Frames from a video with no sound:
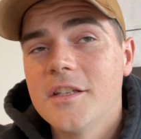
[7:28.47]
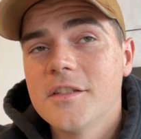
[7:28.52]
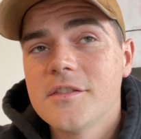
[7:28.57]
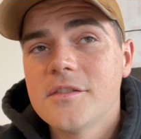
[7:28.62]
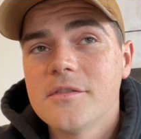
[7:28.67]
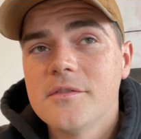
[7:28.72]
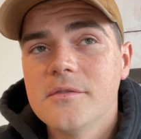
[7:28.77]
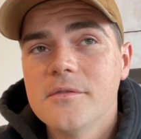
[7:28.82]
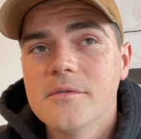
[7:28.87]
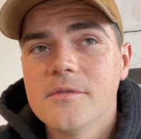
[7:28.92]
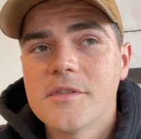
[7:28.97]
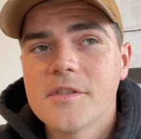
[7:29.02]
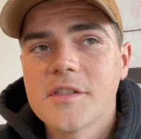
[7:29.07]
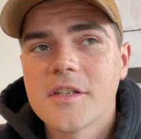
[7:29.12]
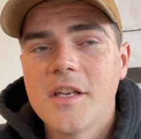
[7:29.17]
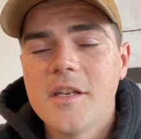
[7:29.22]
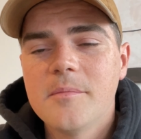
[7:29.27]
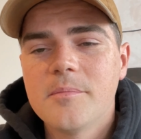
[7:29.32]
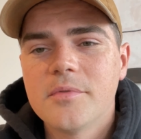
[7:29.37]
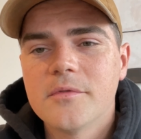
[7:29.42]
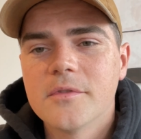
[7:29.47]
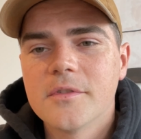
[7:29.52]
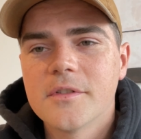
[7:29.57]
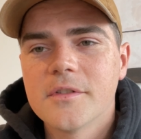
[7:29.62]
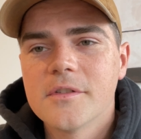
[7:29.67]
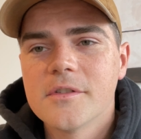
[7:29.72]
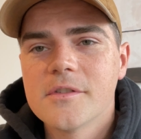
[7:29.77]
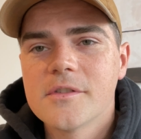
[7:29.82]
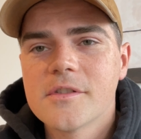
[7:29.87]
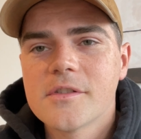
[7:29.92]
to
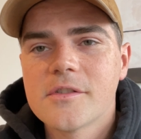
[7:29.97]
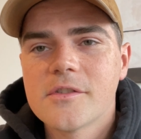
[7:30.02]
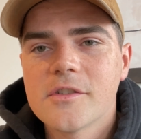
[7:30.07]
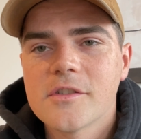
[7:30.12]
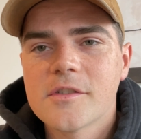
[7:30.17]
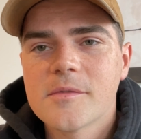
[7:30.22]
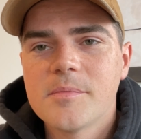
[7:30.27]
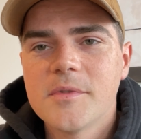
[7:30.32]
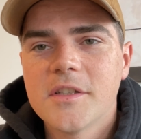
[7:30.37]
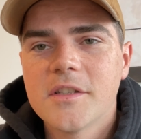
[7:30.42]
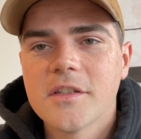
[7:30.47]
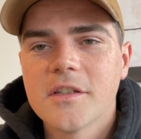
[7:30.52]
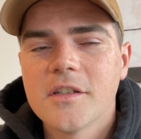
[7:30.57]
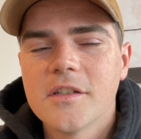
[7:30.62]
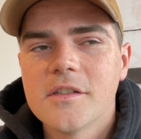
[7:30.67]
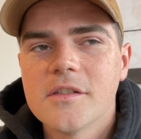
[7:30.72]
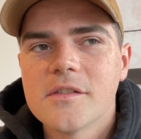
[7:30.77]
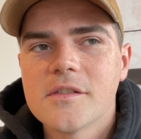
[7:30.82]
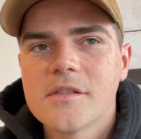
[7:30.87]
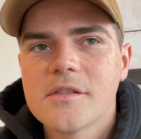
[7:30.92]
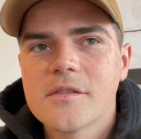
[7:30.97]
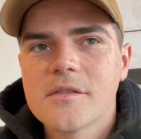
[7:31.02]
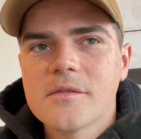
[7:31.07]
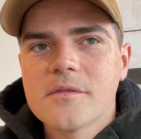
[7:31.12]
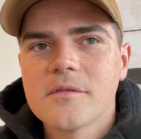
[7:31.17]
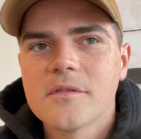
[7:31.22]
skateboarders just because